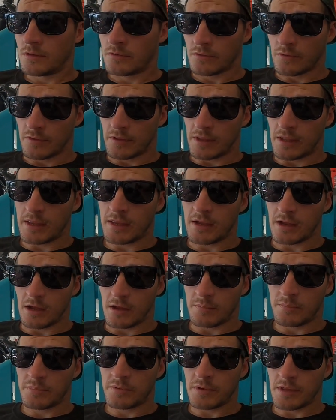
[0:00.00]
So they hang
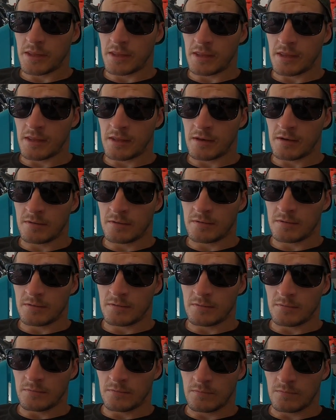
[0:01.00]
up and
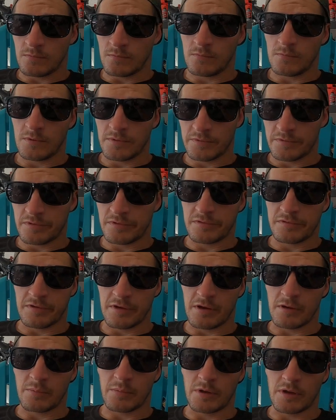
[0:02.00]
once this
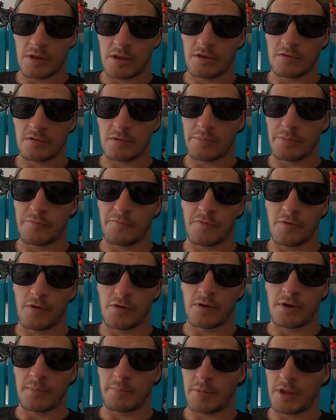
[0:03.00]
gentleman hangs up the
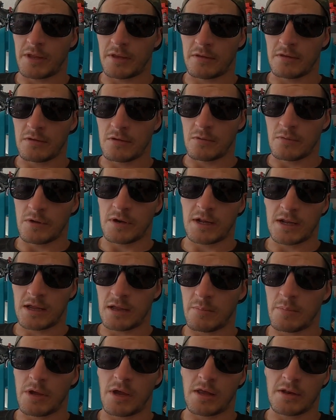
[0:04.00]
phone, I'm like, you know what? I
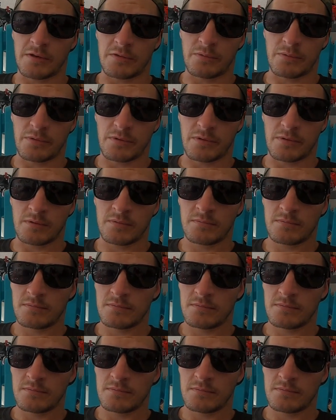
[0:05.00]
gotta be honest with you.